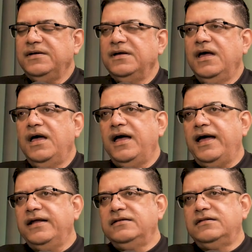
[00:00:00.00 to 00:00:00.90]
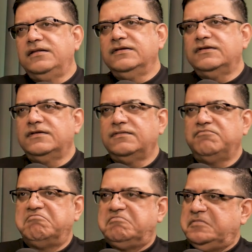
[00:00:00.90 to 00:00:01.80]
Yeah, and
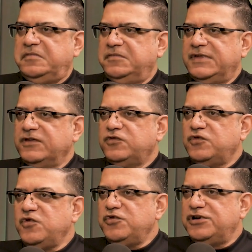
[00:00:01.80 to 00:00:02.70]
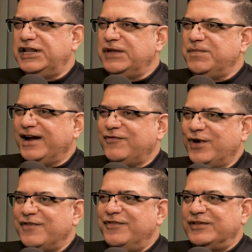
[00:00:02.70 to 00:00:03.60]
there's no demat
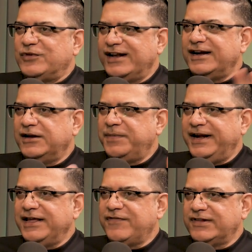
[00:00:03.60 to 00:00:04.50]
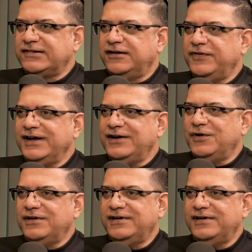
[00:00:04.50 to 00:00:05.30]
for FD. So I'll get a PDF as a certificate?